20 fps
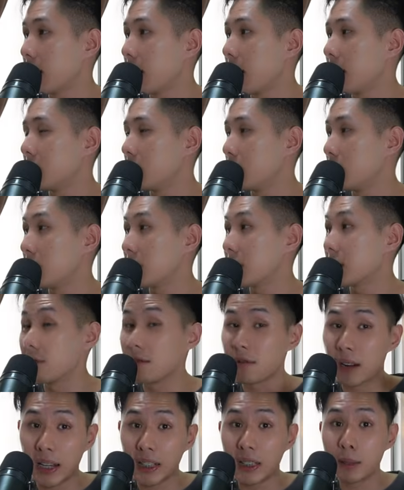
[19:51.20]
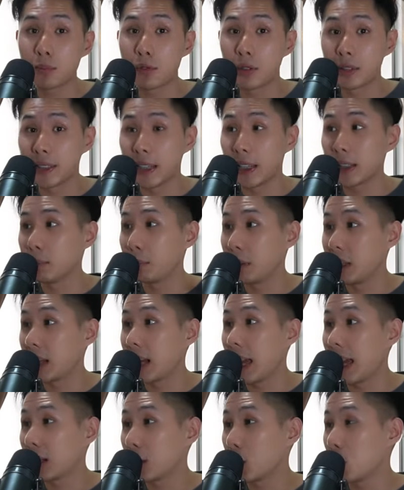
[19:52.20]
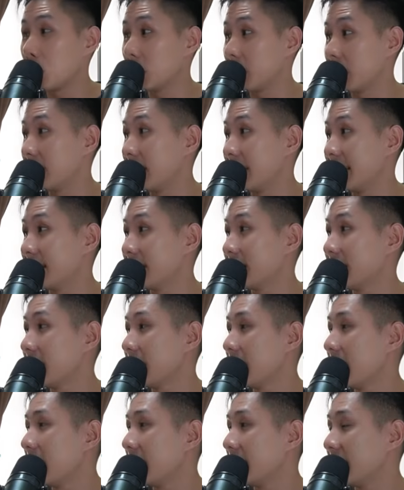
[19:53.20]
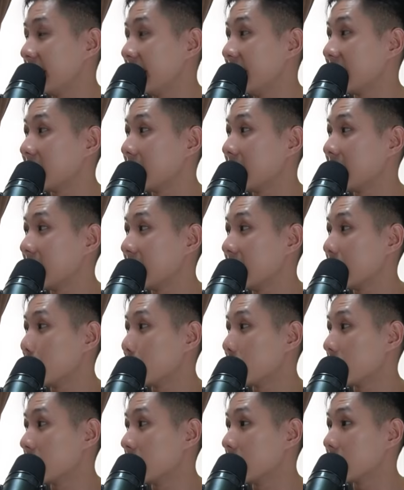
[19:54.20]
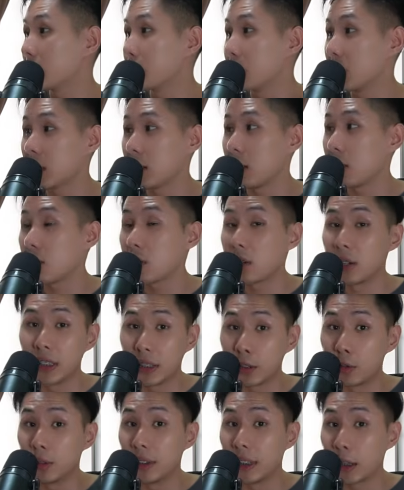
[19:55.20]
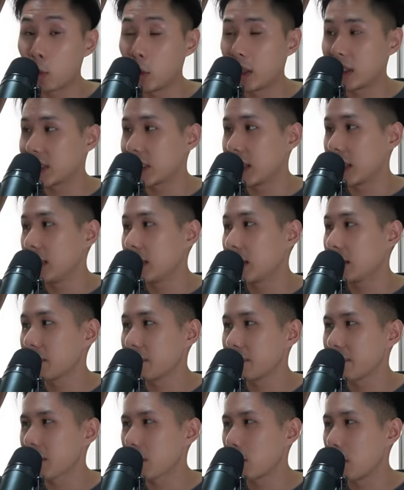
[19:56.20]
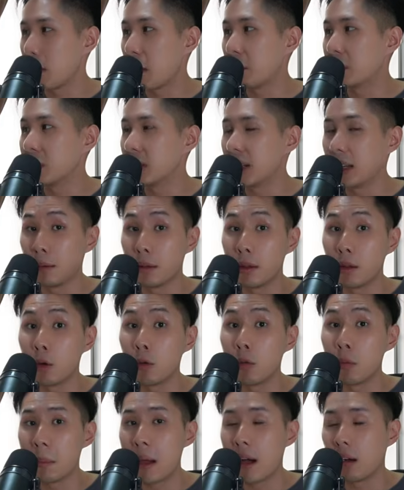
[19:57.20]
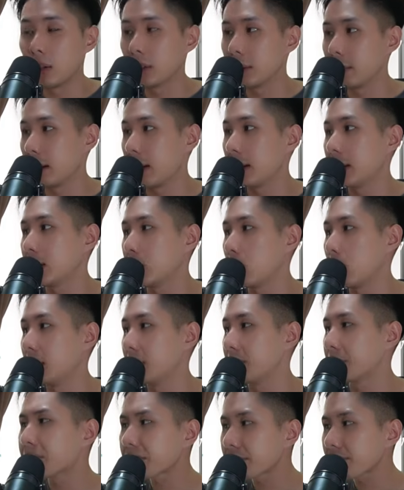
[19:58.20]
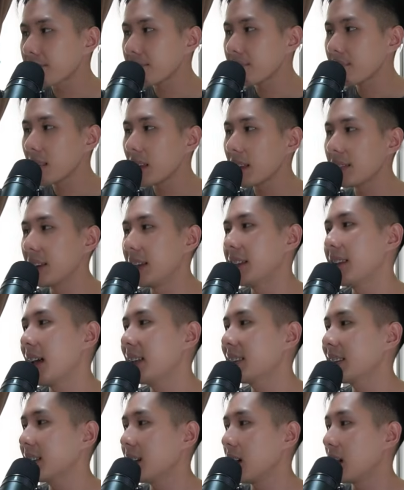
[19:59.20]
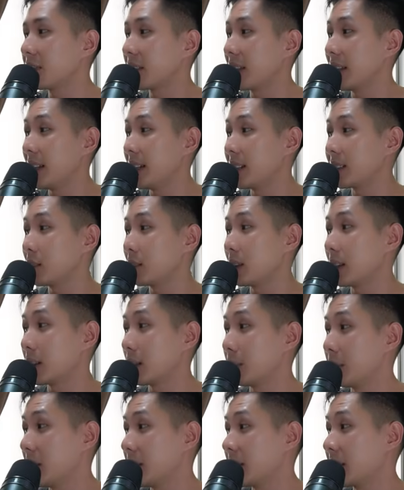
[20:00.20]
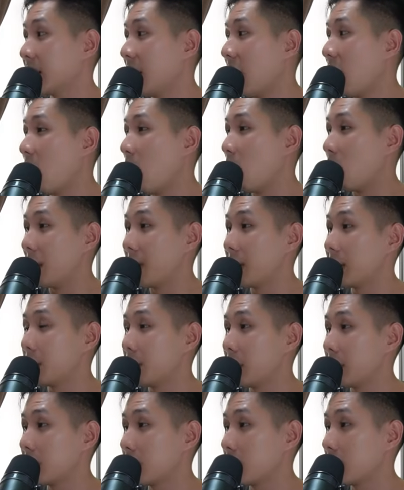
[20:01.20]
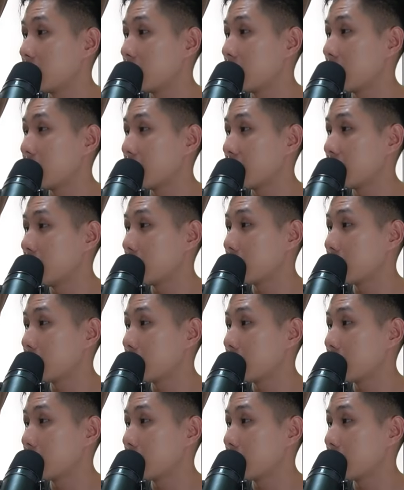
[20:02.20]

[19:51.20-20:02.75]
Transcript: During the writing process, meaning encoding data, laser heat turns the material into liquid state. Remember, it will melt, right? Solid. The intensity of the laser determines whether the material becomes